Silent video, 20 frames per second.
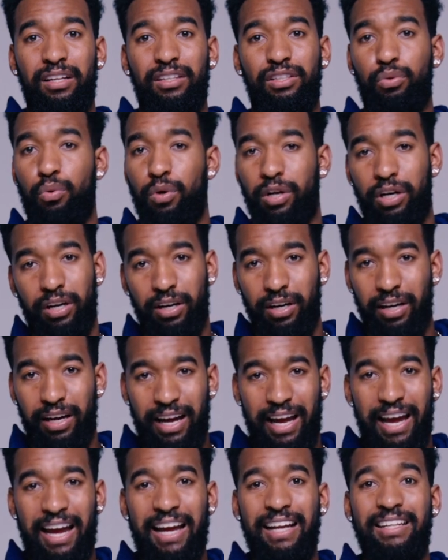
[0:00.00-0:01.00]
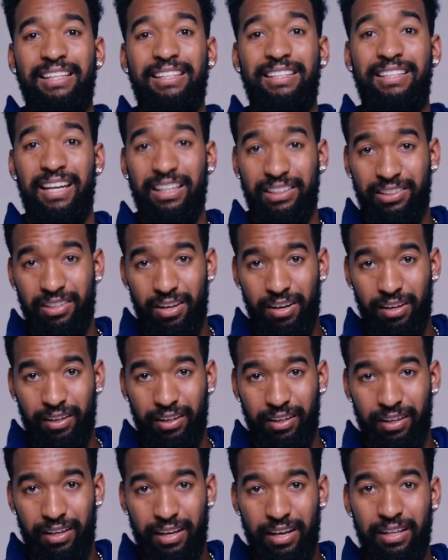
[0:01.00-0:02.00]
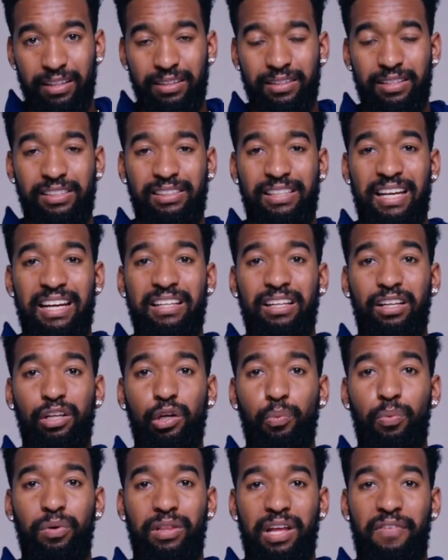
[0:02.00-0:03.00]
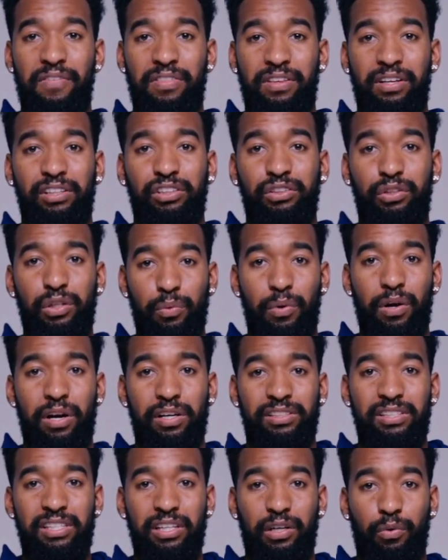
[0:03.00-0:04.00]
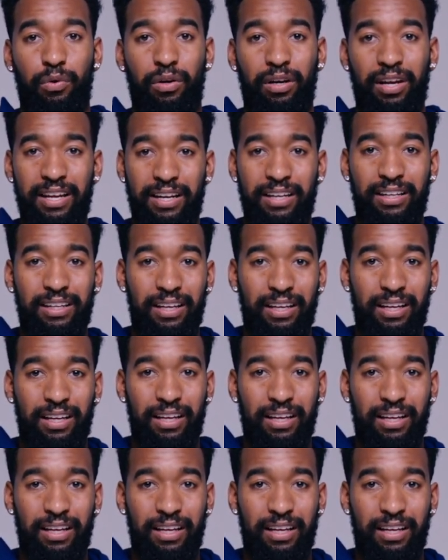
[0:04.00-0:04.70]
Twitter, and TikTok to stay in the loop with everything streetwear and sneaker related,